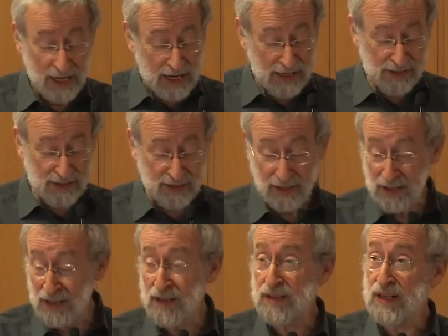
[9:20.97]
is
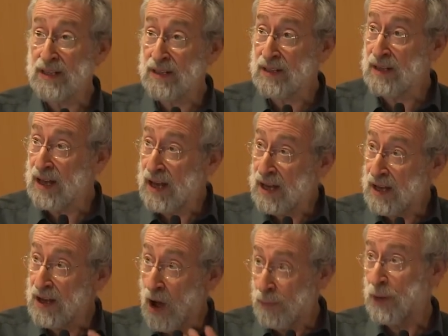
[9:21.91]
the
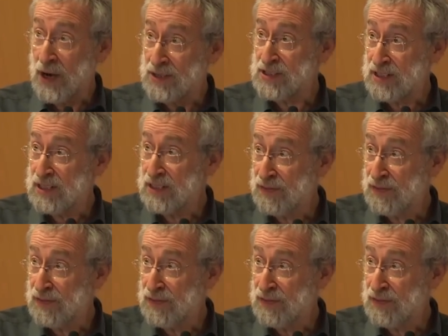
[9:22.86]
operands to the